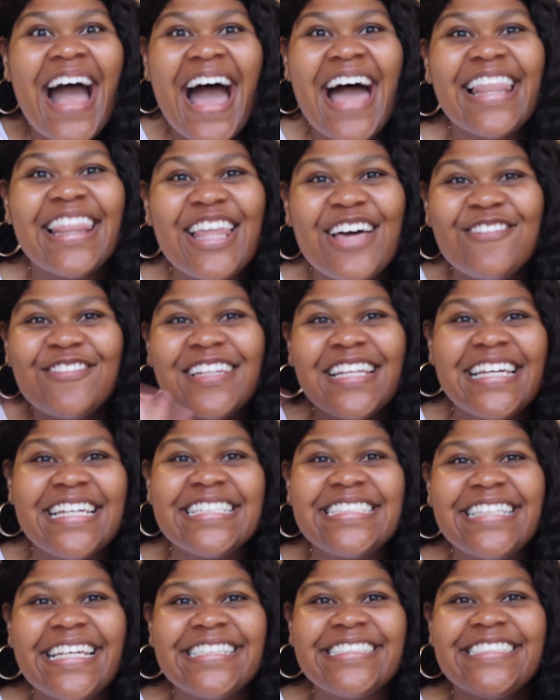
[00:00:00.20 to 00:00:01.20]
Hi
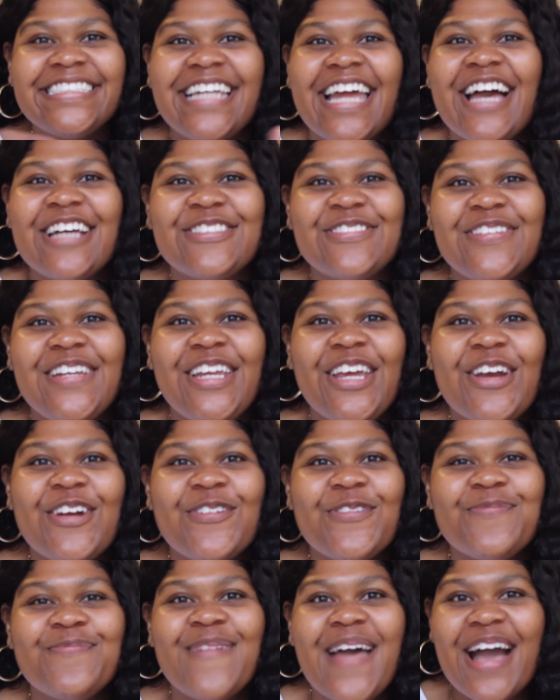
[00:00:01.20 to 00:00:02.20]
lovelies, it's Jasmine
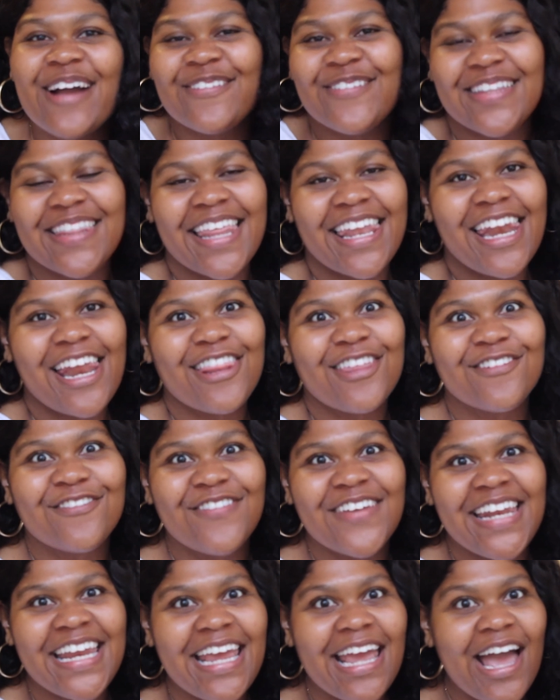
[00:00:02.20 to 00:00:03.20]
here, back with another
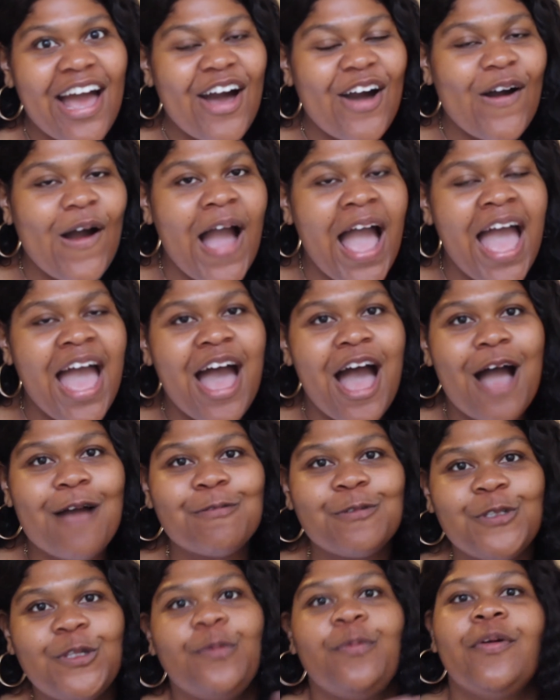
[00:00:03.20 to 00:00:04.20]
video. I'm
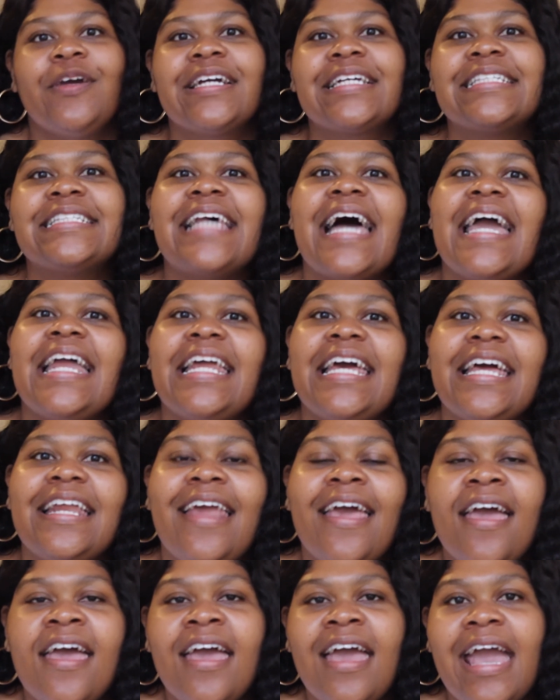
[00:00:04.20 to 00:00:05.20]
super excited
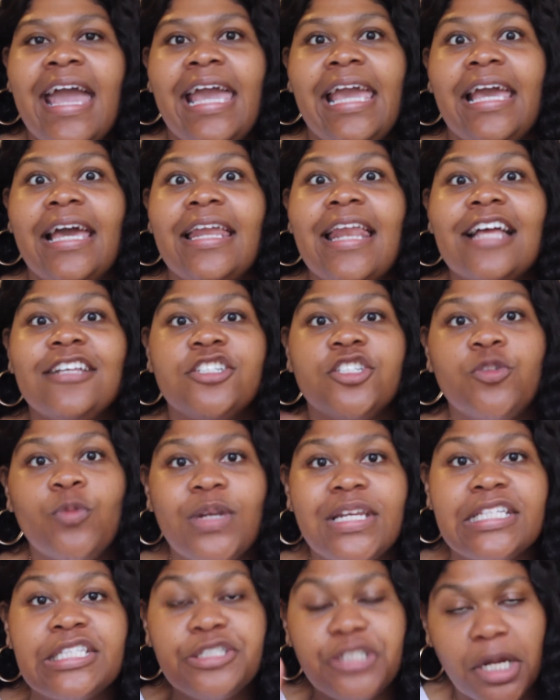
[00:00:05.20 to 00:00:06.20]
and I just
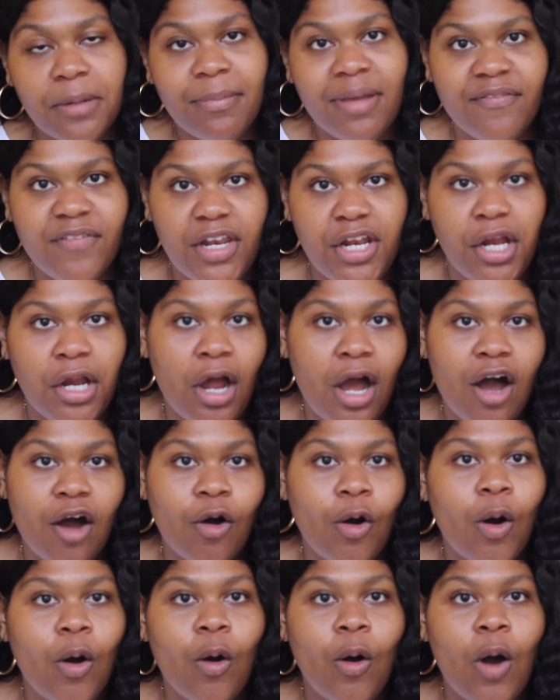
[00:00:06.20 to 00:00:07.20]
want to start my
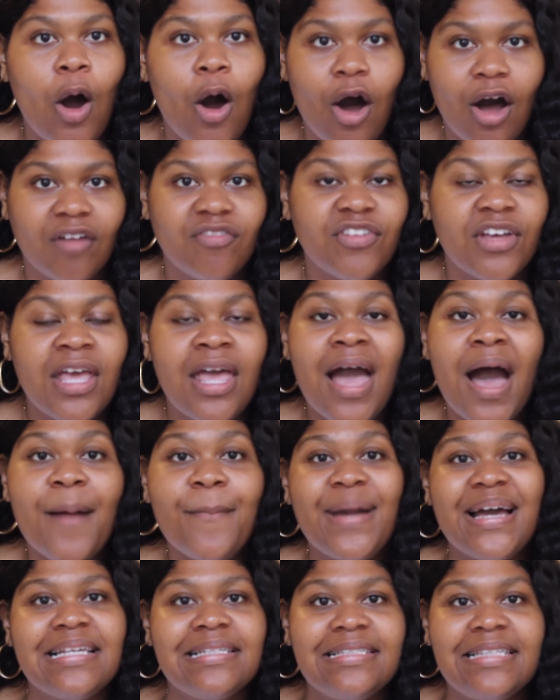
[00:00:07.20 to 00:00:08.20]
video off
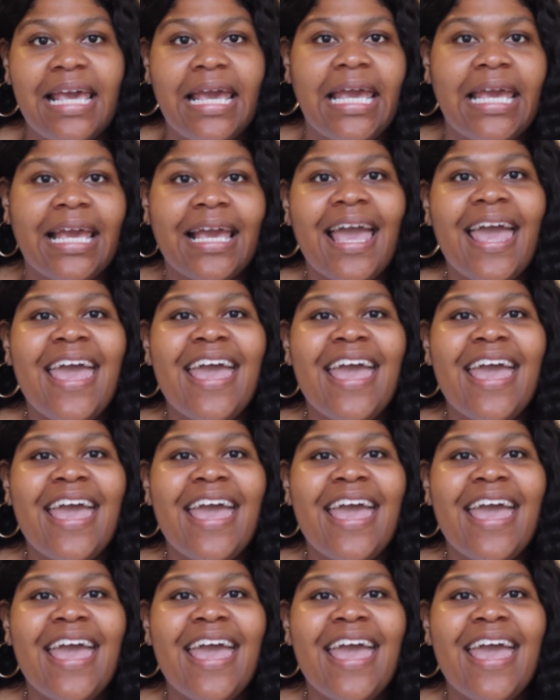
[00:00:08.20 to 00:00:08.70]
by saying